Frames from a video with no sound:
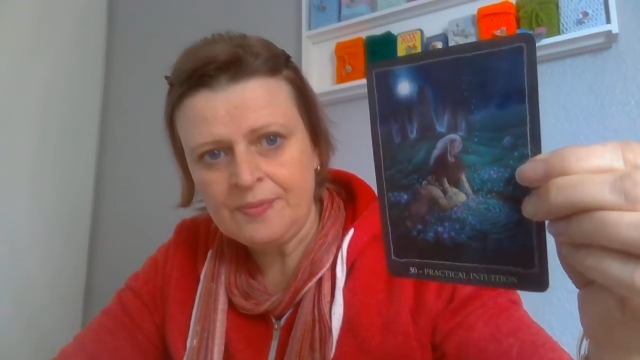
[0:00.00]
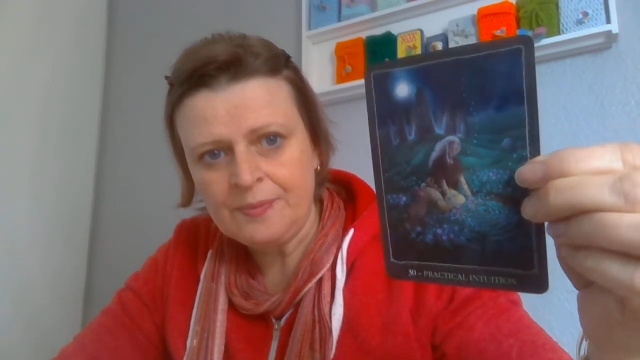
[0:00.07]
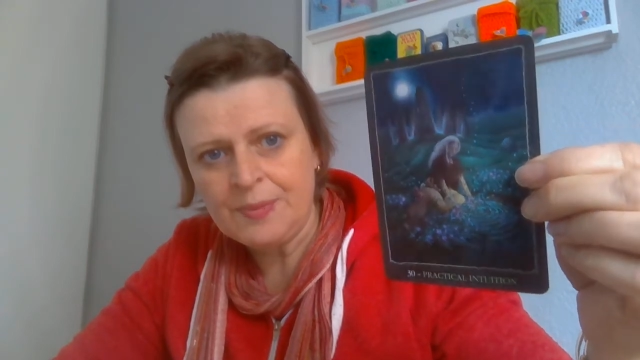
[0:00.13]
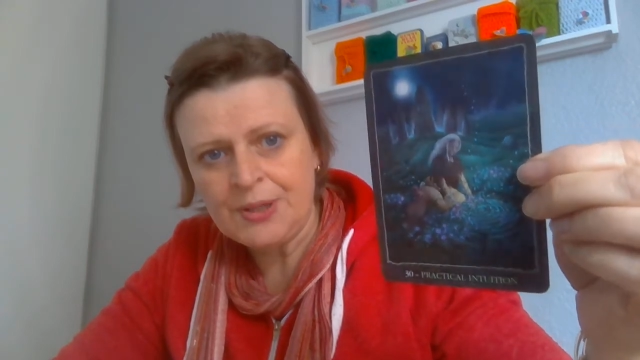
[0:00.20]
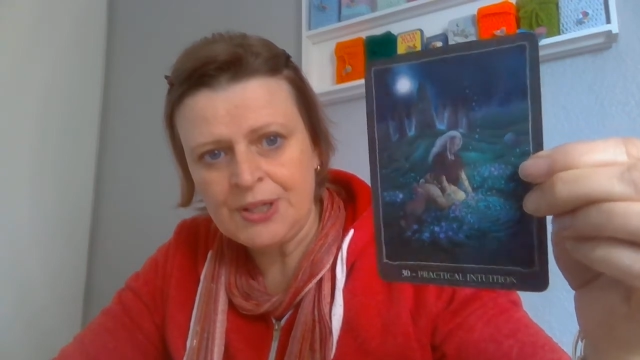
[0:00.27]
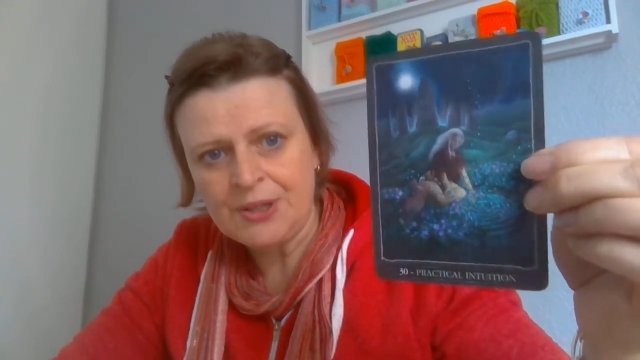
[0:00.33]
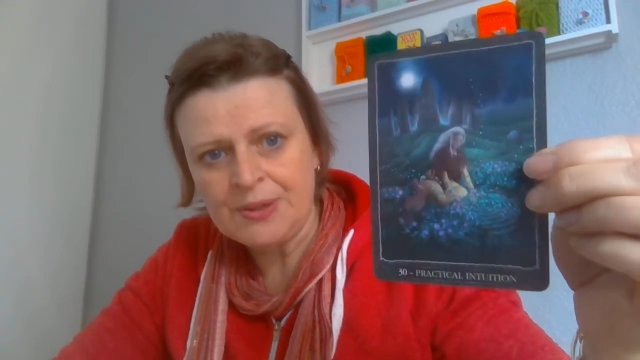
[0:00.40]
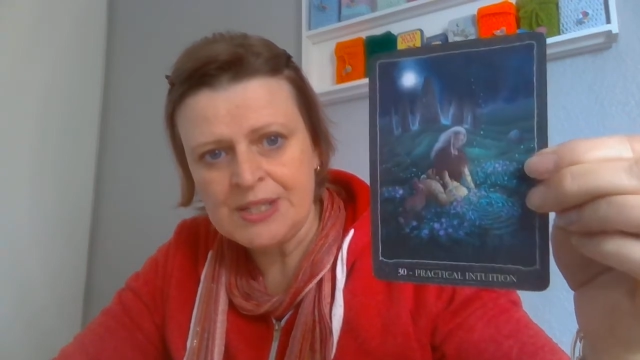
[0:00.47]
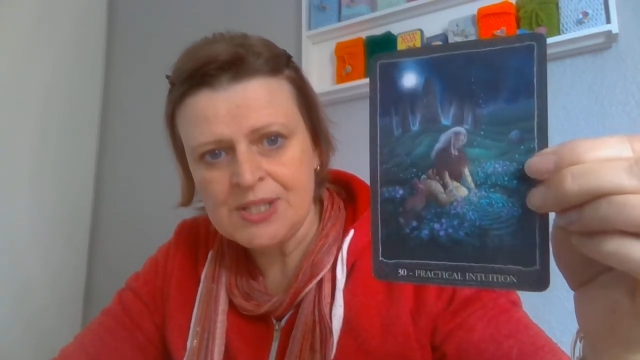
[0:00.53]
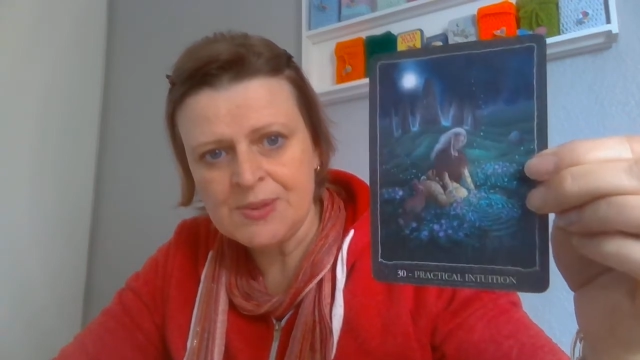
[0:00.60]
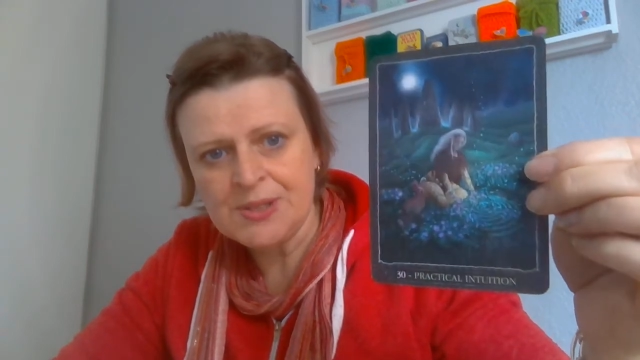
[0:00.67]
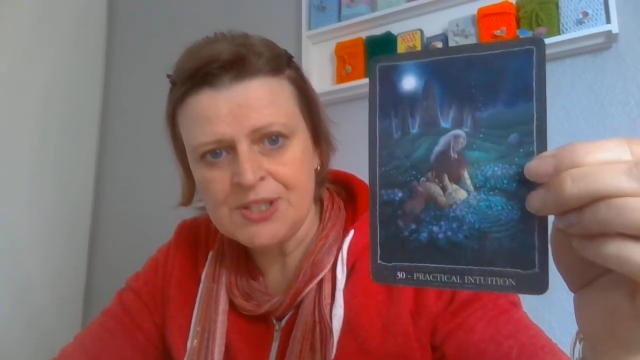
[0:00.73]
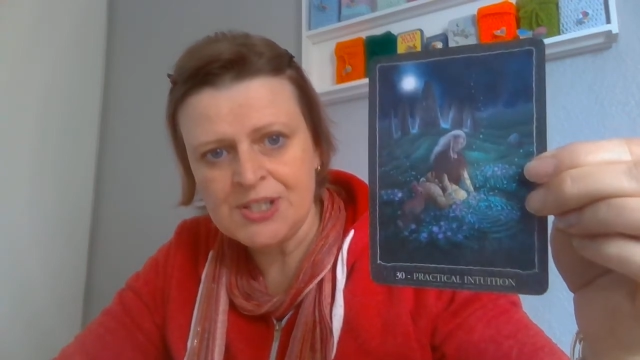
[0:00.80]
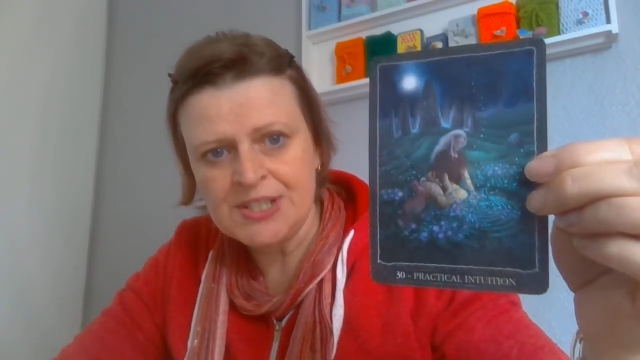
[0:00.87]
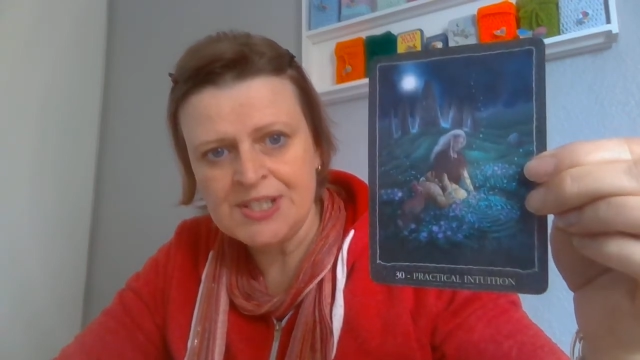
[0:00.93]
Putting your
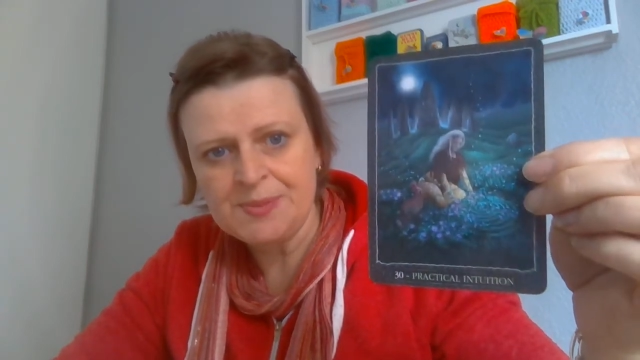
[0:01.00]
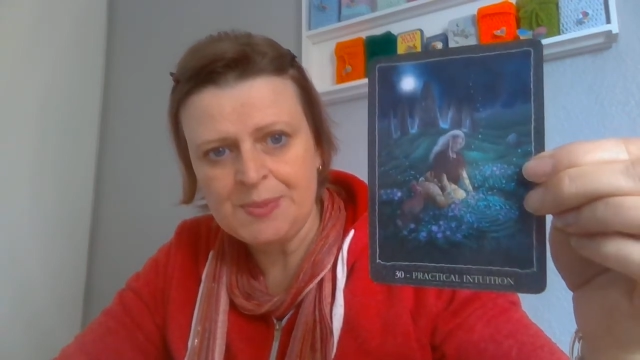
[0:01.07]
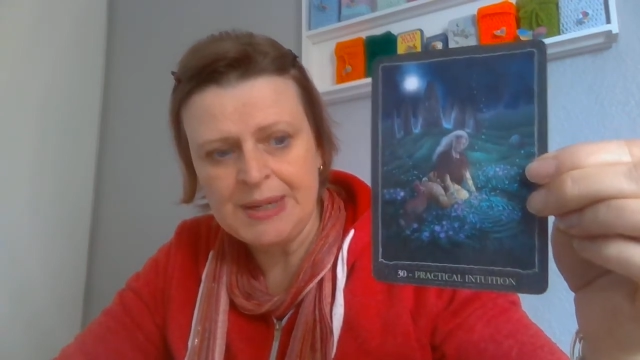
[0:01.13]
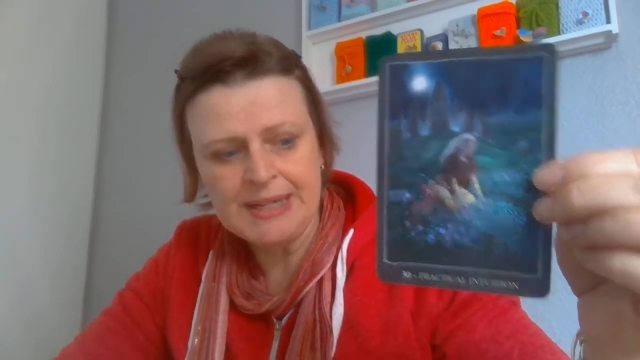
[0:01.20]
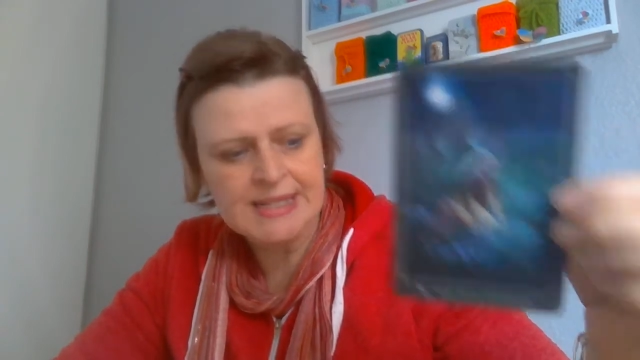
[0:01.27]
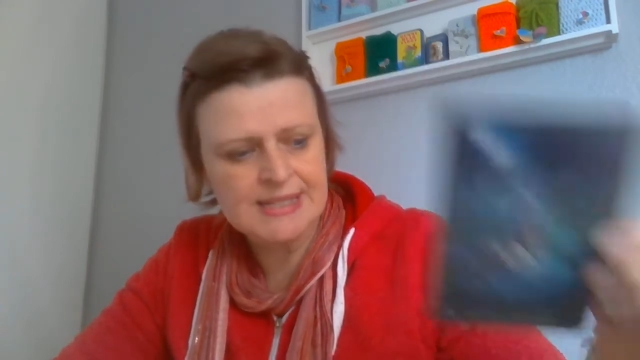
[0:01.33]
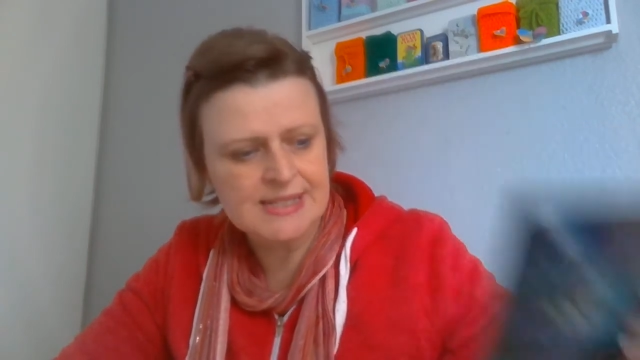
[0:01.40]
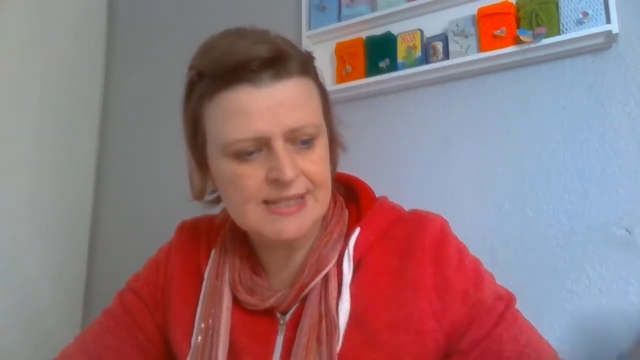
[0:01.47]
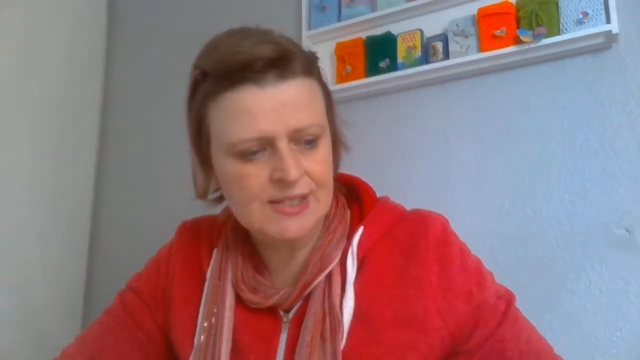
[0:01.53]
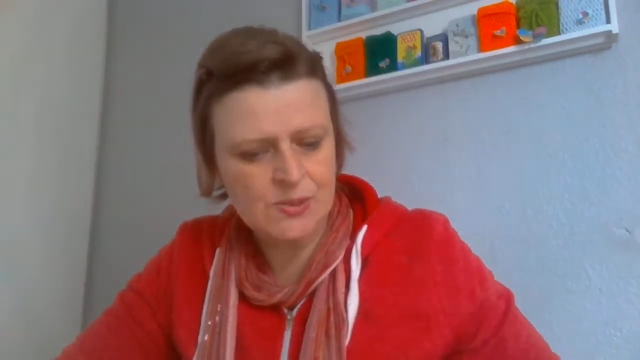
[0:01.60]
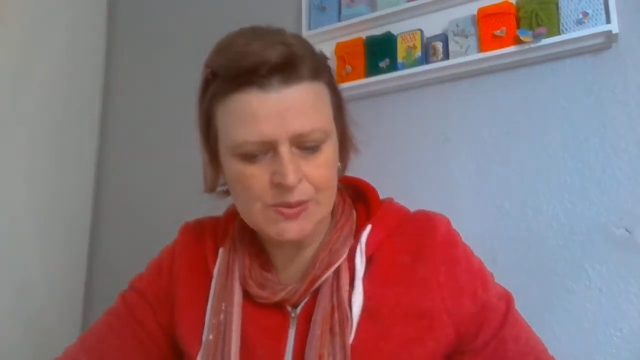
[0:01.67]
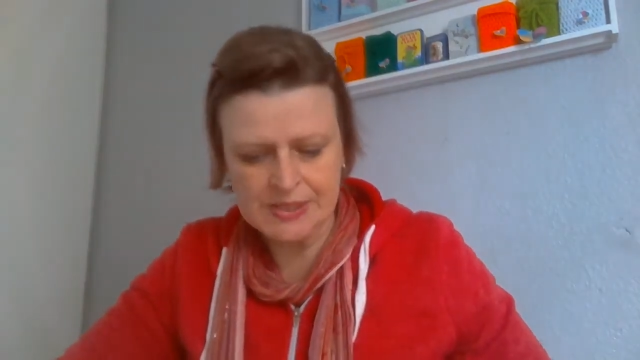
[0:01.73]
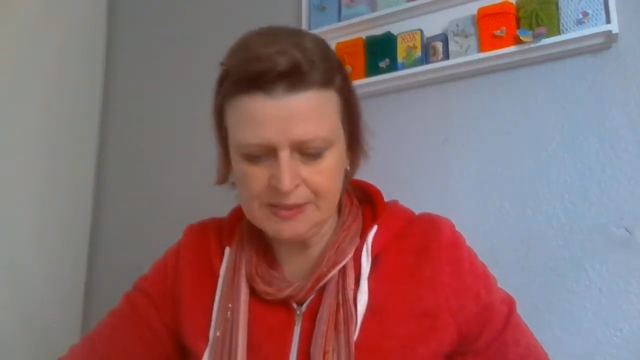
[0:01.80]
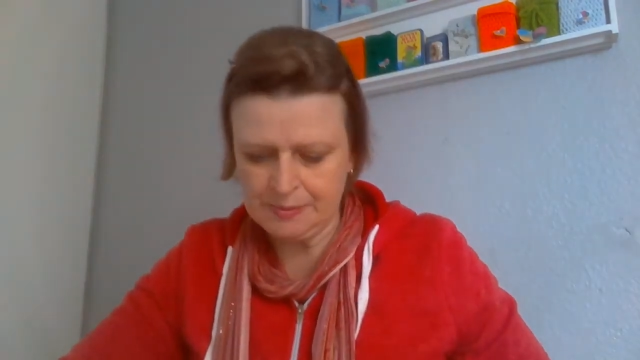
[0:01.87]
intuition into practice is always